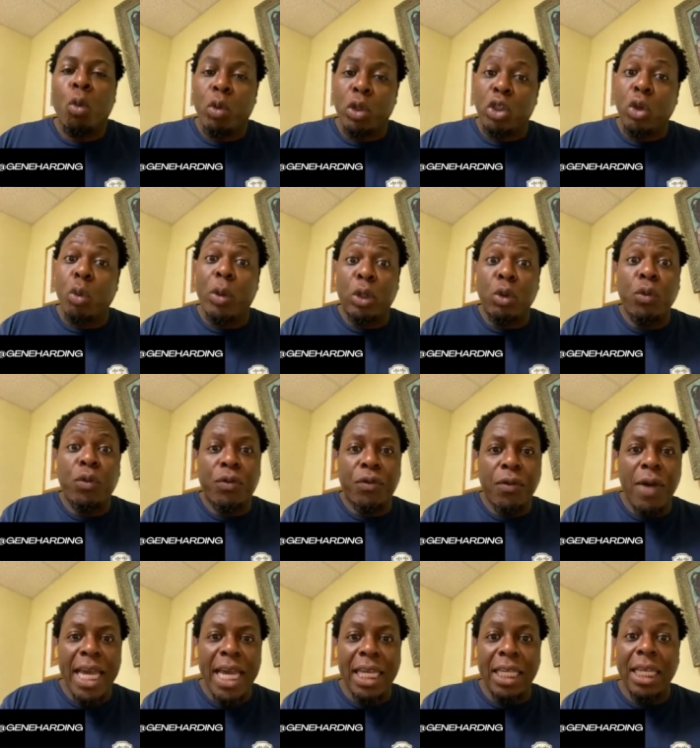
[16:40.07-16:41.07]
so when you
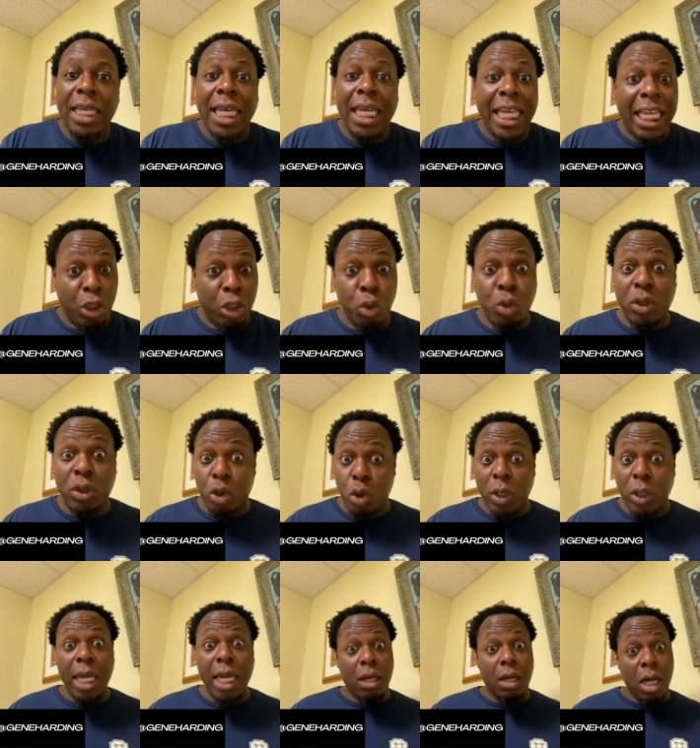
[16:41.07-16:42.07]
fight, you
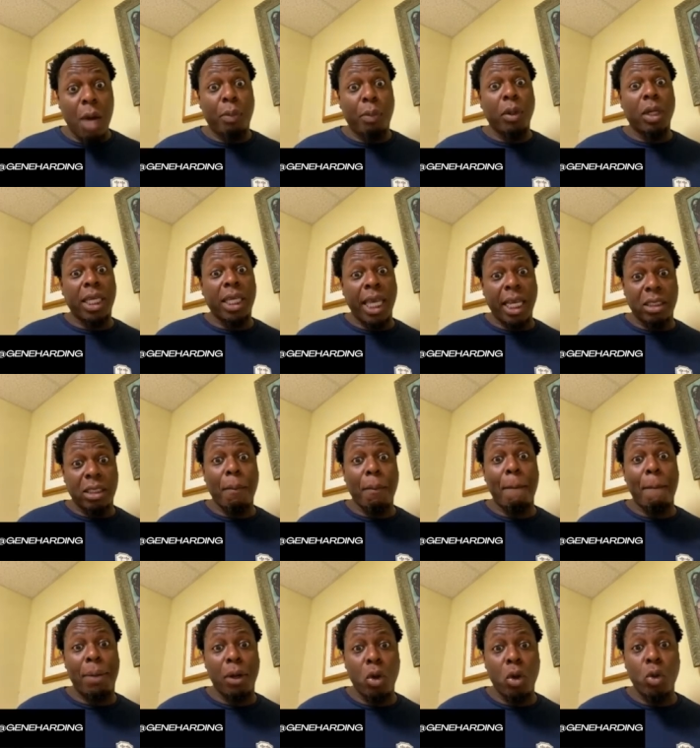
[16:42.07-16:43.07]
get a couple of kicks
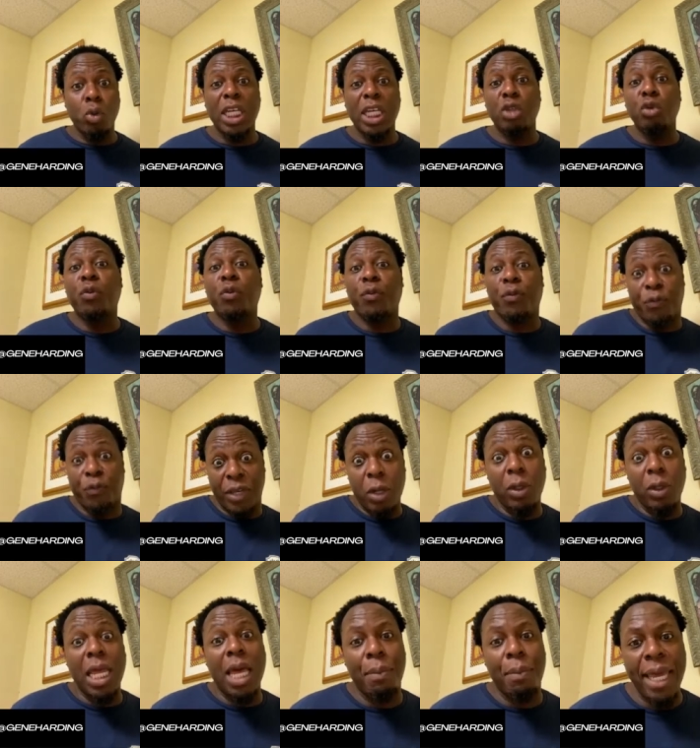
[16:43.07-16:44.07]
and blows and you
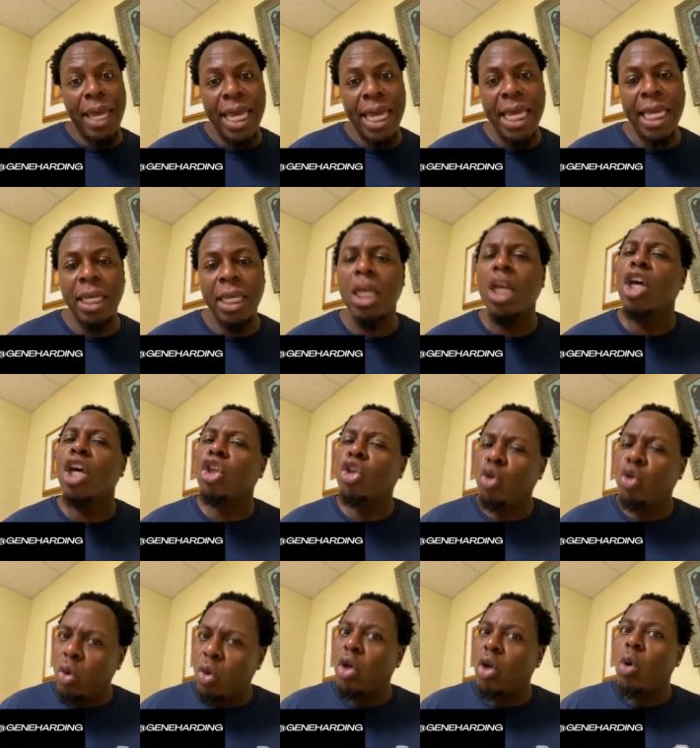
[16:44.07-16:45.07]
feel that pain,
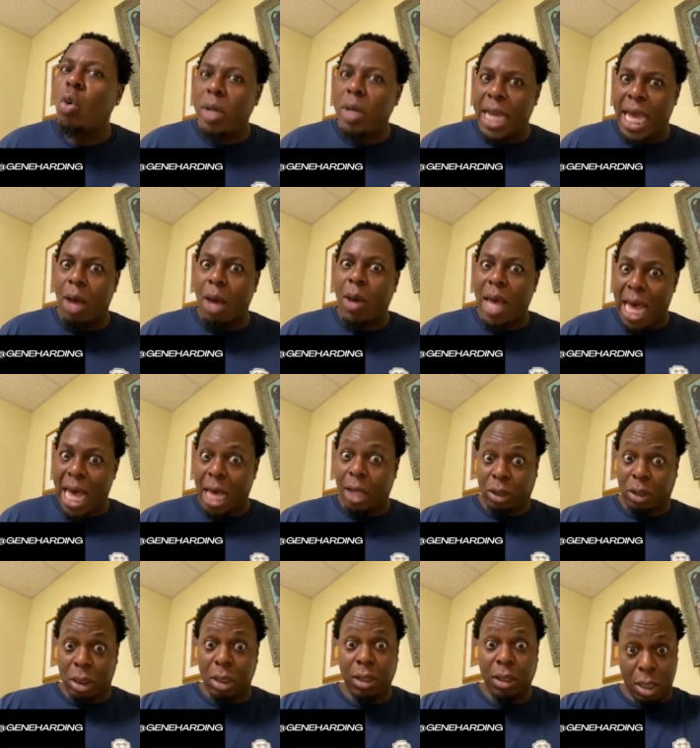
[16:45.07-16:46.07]
you know now how
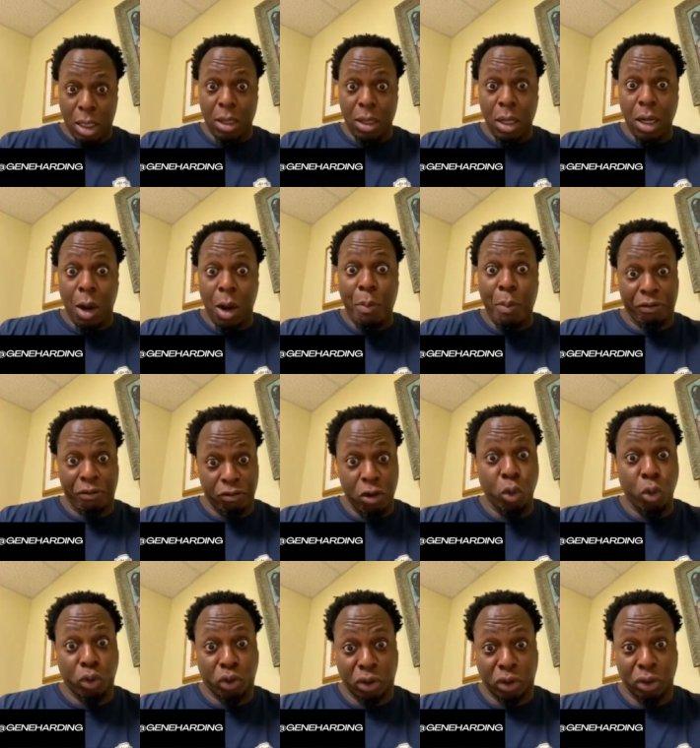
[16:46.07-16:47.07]
to
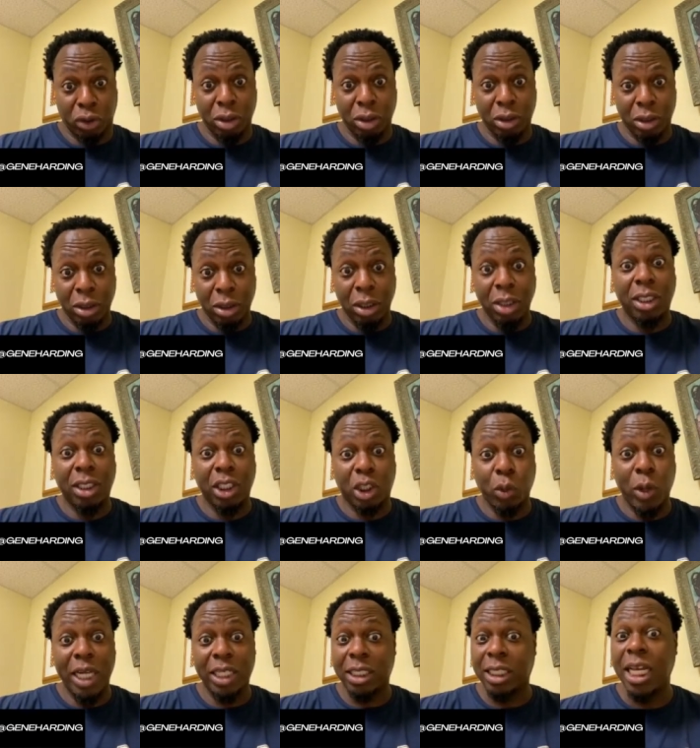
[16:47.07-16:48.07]
approach the
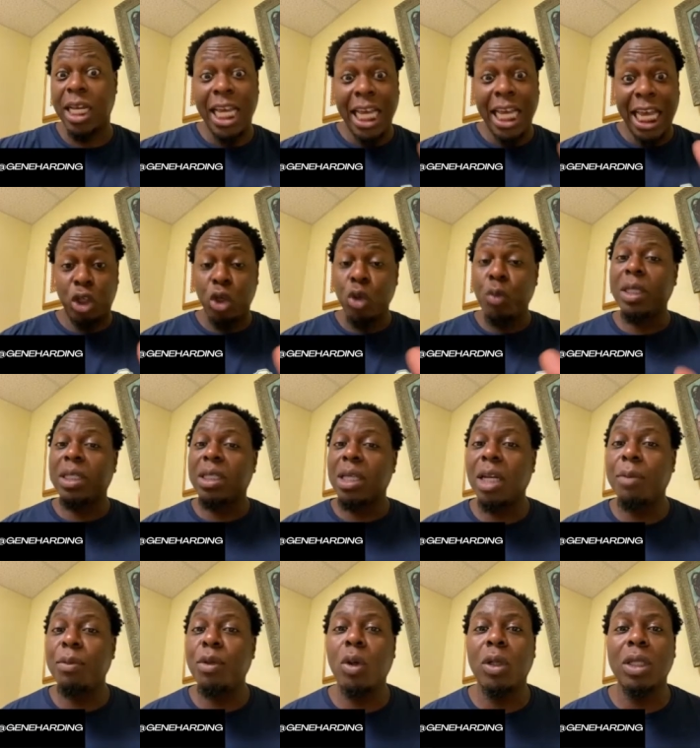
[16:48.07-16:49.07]
situation. And you Absolutely. Be
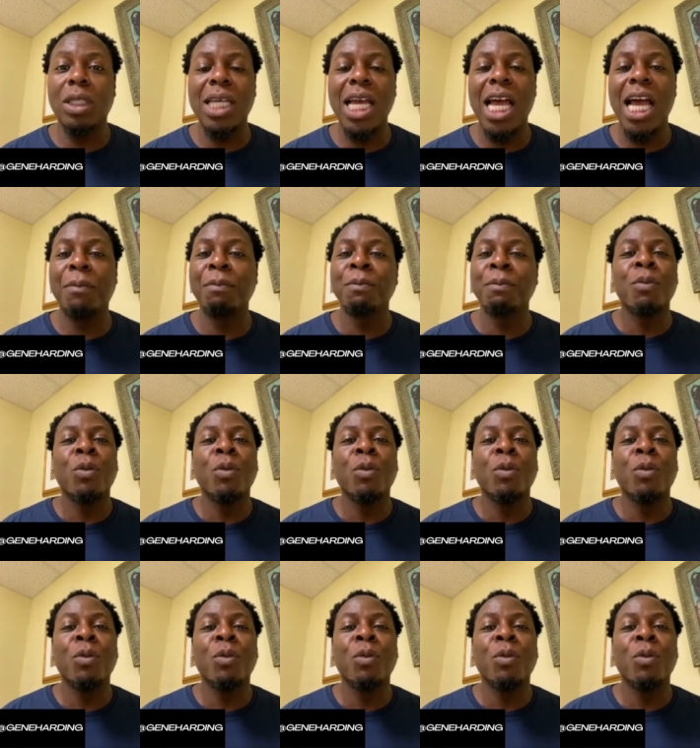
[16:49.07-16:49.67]
telling me all the time,